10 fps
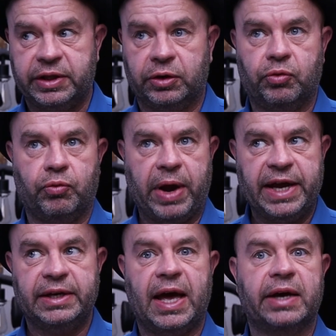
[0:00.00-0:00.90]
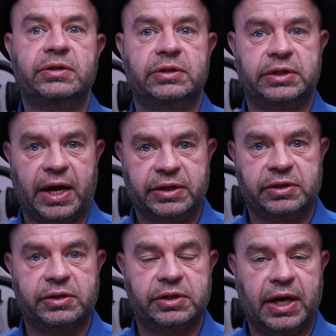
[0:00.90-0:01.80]
of the great
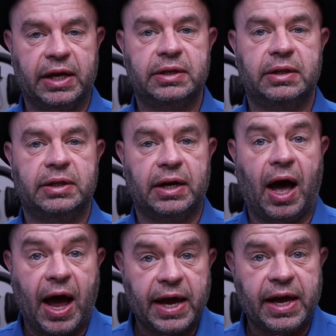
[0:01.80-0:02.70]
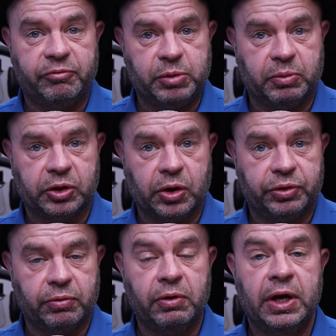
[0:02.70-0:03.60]
exercises that I have people go
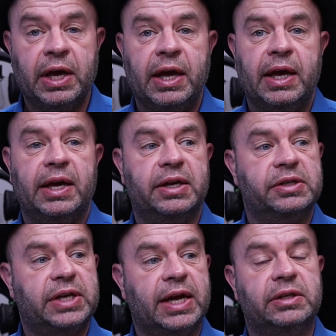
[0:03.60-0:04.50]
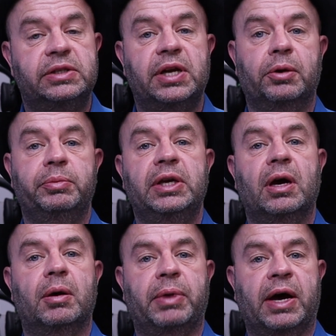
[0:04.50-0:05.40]
through is, hey, tell me
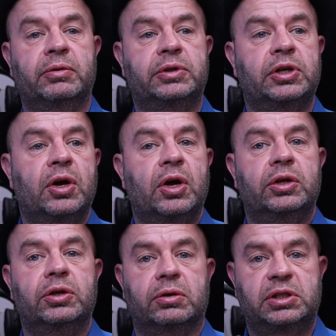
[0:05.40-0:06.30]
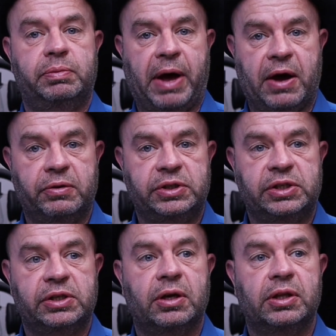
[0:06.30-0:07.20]
about your
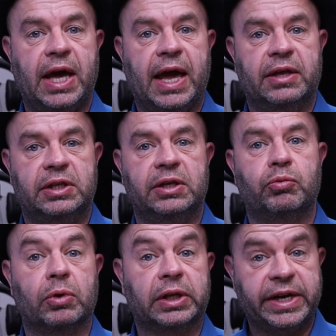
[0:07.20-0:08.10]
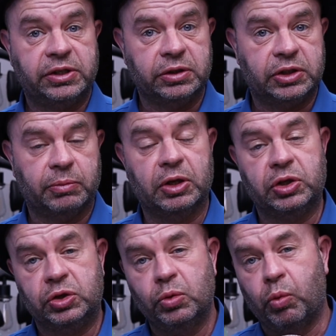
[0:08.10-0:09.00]
spouse and the relationship that
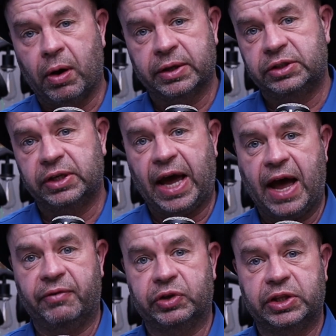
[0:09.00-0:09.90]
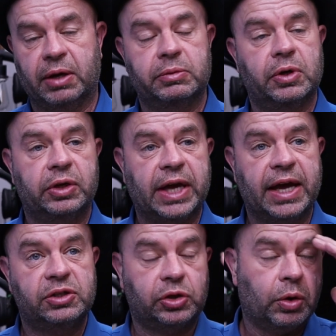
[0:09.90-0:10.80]
you want to have with them.
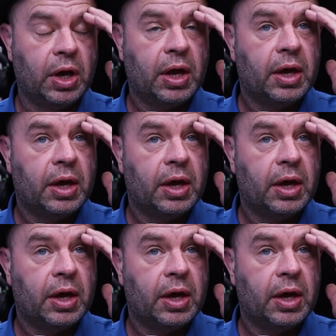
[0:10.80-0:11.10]
Okay? So